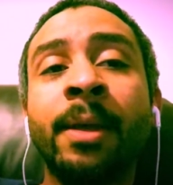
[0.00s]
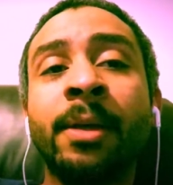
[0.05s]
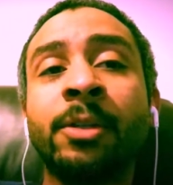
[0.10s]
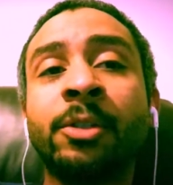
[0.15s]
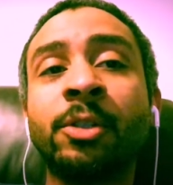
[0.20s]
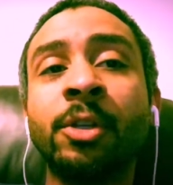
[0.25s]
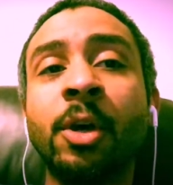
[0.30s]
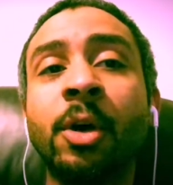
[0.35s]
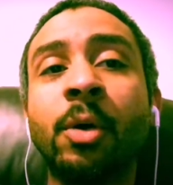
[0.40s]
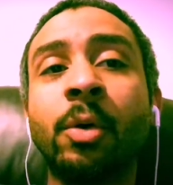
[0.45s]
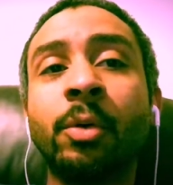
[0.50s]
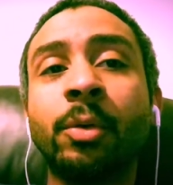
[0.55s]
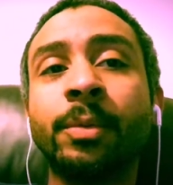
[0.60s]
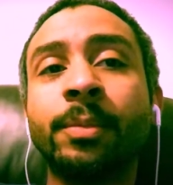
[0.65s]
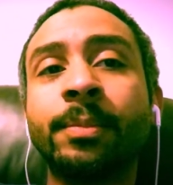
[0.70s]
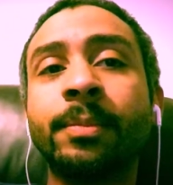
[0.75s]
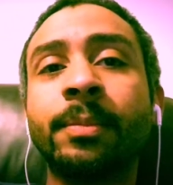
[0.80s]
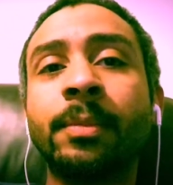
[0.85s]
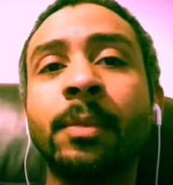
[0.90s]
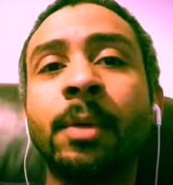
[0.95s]
So
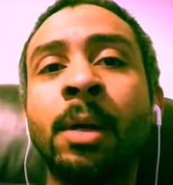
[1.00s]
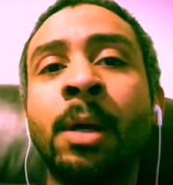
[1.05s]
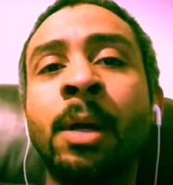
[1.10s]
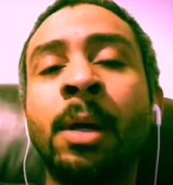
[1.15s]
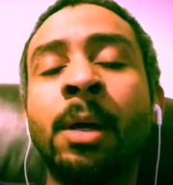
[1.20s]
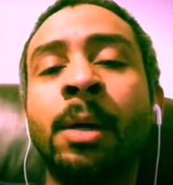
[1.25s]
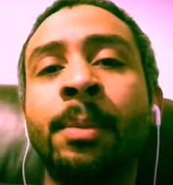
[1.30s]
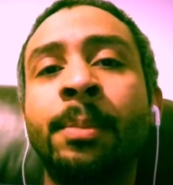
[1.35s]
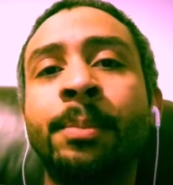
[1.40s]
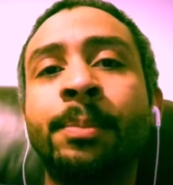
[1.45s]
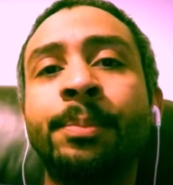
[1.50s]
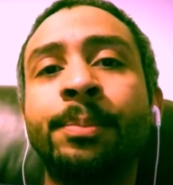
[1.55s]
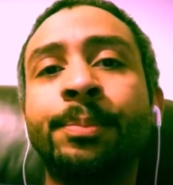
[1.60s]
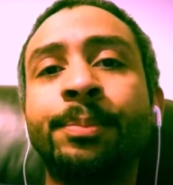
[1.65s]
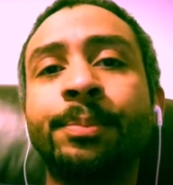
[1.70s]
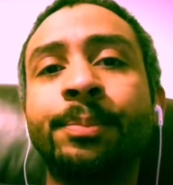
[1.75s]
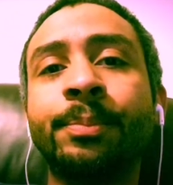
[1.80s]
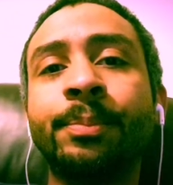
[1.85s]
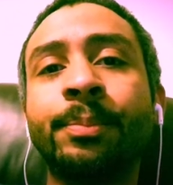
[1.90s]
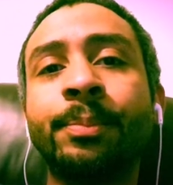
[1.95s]
um,
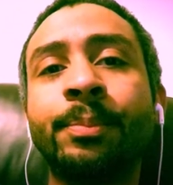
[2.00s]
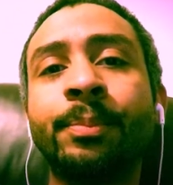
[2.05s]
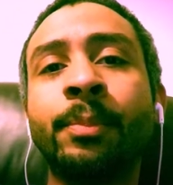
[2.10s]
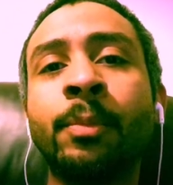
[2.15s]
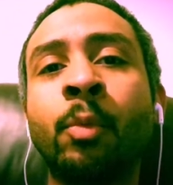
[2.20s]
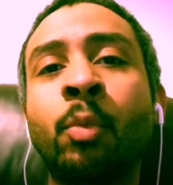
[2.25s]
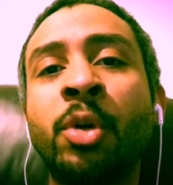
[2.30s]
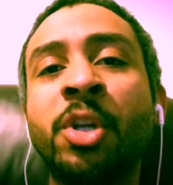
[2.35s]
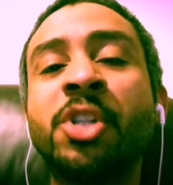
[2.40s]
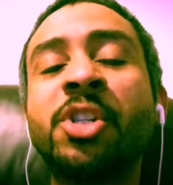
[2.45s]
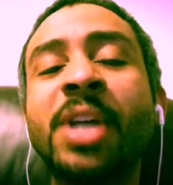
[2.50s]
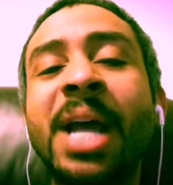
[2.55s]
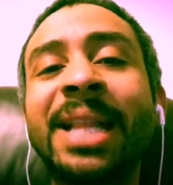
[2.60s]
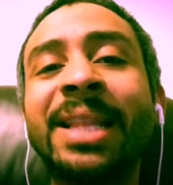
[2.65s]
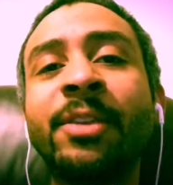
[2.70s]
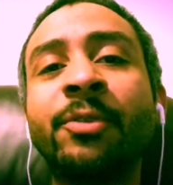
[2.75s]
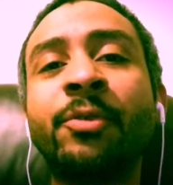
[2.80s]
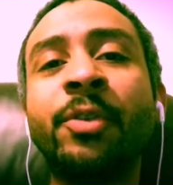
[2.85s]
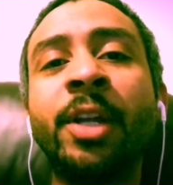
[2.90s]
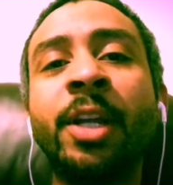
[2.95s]
we
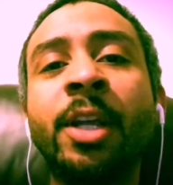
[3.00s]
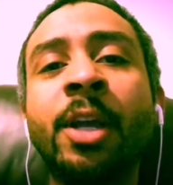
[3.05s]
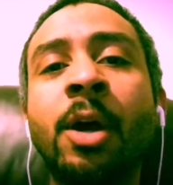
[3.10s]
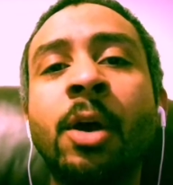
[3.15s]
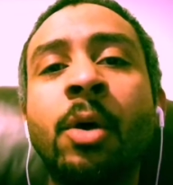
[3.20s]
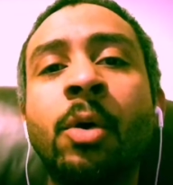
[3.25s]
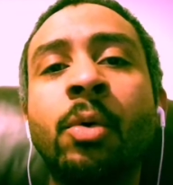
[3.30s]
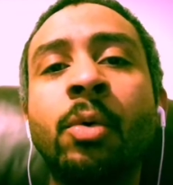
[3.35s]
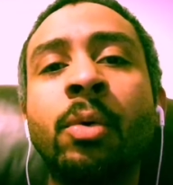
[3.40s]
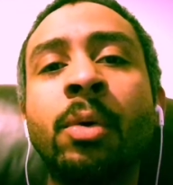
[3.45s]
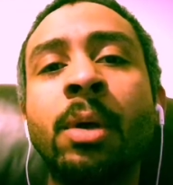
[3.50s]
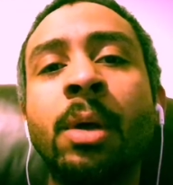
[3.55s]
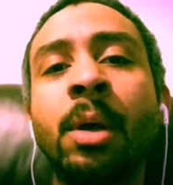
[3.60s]
shot the video.